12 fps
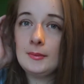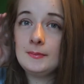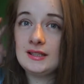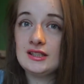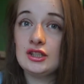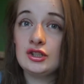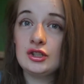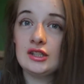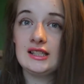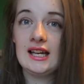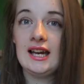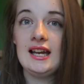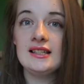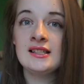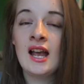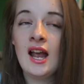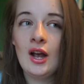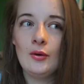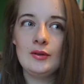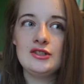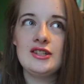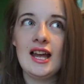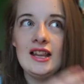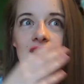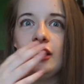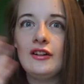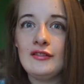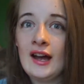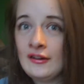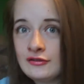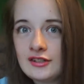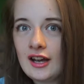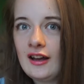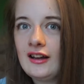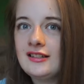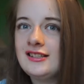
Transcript: business studies, which then the year after